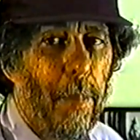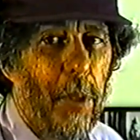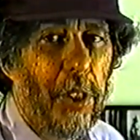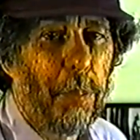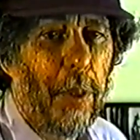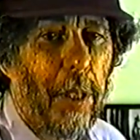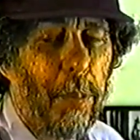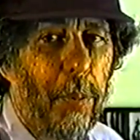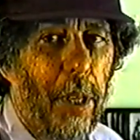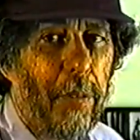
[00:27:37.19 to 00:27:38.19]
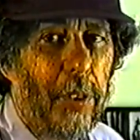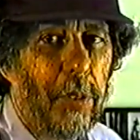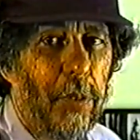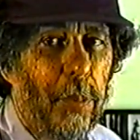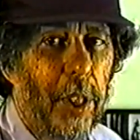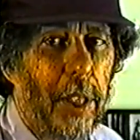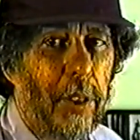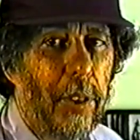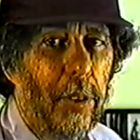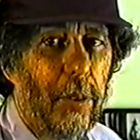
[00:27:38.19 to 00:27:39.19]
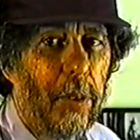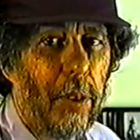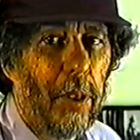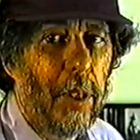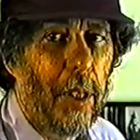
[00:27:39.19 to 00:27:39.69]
much better profits from that too.